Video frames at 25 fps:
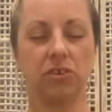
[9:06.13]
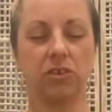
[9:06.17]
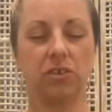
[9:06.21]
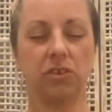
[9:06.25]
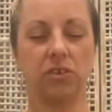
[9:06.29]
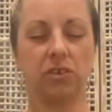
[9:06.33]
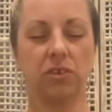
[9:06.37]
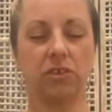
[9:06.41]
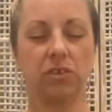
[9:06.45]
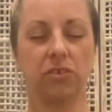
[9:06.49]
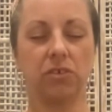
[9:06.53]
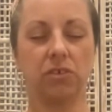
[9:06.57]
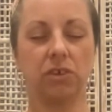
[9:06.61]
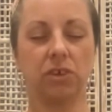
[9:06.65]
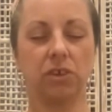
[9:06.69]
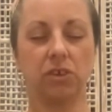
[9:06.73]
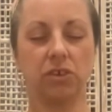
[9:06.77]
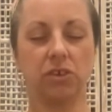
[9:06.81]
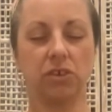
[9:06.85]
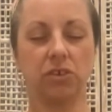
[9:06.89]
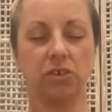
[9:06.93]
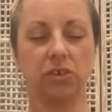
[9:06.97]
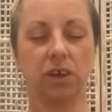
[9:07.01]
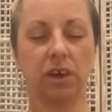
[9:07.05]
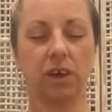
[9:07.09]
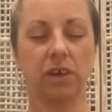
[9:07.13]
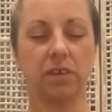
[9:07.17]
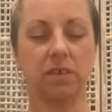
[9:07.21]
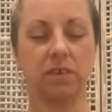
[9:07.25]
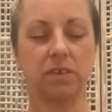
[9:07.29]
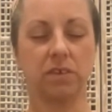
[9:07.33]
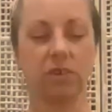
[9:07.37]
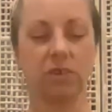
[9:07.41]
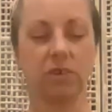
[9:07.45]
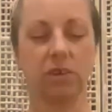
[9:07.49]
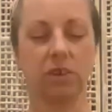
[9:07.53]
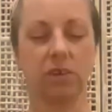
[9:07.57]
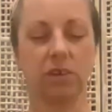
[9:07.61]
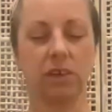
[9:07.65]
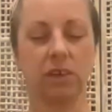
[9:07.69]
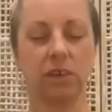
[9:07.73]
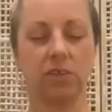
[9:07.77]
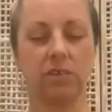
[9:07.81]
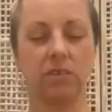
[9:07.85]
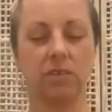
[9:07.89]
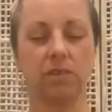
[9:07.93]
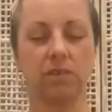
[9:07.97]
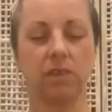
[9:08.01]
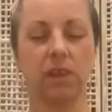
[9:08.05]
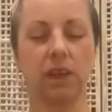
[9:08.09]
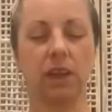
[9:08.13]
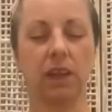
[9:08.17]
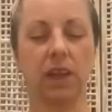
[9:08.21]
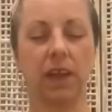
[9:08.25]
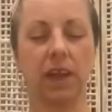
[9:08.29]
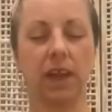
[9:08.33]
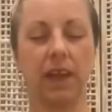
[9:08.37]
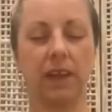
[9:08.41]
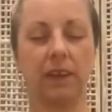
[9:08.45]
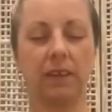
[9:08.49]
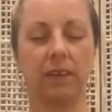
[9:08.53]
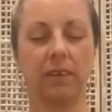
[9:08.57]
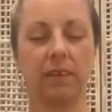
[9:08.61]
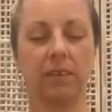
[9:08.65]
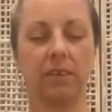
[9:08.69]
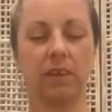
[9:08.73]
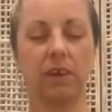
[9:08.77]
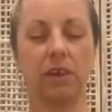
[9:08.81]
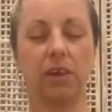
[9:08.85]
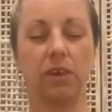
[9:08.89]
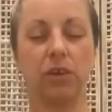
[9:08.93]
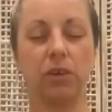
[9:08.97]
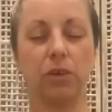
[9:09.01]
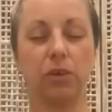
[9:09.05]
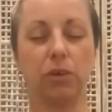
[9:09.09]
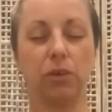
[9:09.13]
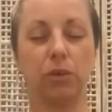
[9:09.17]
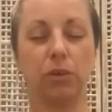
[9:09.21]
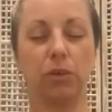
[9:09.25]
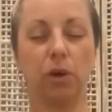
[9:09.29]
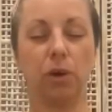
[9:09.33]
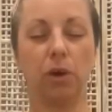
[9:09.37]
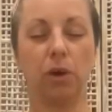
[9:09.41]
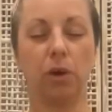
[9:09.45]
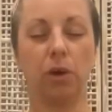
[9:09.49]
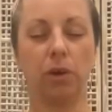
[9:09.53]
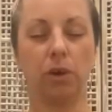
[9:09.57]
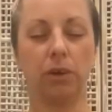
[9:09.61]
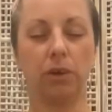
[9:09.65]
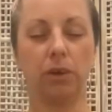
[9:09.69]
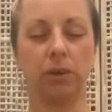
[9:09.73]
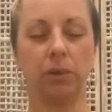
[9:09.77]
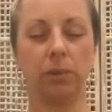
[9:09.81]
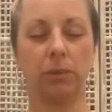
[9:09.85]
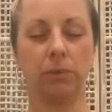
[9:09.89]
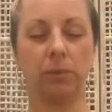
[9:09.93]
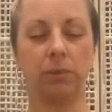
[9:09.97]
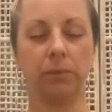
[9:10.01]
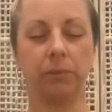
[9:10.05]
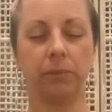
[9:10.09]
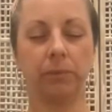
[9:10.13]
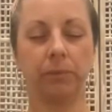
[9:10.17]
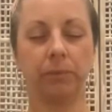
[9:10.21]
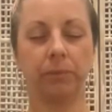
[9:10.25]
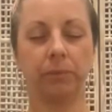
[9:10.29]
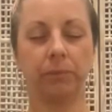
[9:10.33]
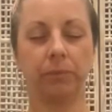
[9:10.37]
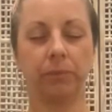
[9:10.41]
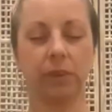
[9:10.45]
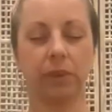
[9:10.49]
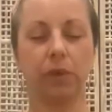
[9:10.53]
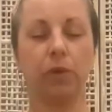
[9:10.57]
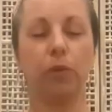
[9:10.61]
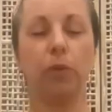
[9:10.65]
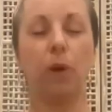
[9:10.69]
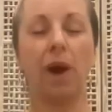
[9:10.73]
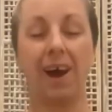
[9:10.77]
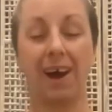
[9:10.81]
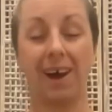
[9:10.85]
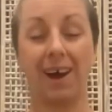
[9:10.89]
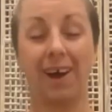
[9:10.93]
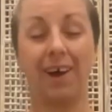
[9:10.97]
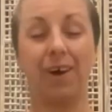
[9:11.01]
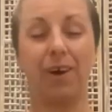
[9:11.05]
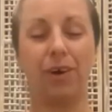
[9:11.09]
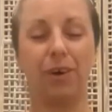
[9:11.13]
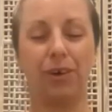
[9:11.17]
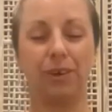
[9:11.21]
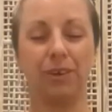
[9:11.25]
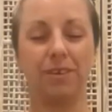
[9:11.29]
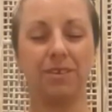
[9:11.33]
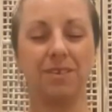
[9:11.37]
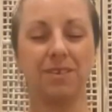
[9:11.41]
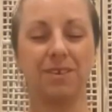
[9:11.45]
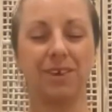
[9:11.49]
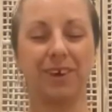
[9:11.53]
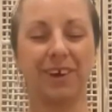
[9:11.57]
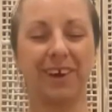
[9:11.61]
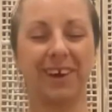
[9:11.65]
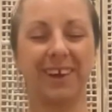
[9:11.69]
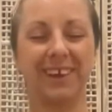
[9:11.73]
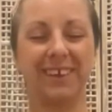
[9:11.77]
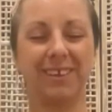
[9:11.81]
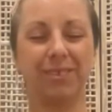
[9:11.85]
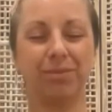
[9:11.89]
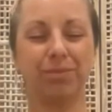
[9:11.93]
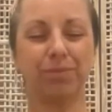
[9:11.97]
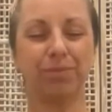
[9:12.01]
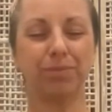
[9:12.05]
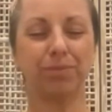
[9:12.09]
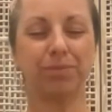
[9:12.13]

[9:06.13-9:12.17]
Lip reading: the traditional custodians of the land that you are on, sorry.